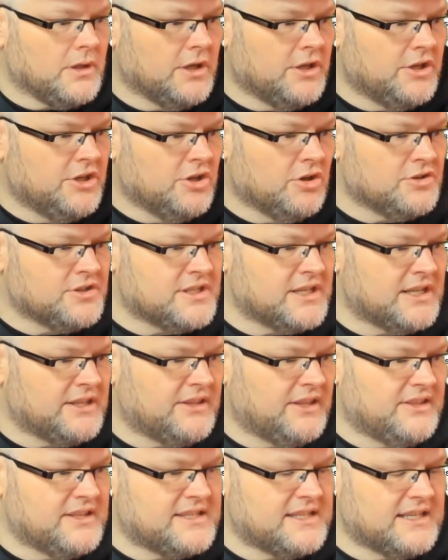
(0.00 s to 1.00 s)
you'll see
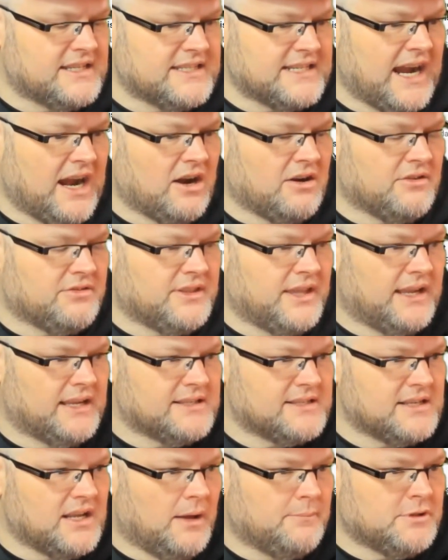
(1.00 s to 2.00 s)
that this entire thing
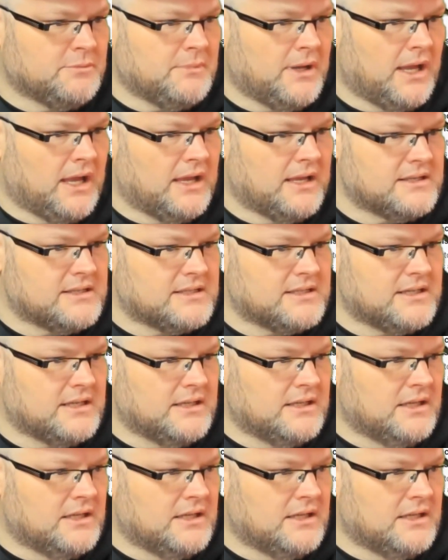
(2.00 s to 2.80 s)
is optimized.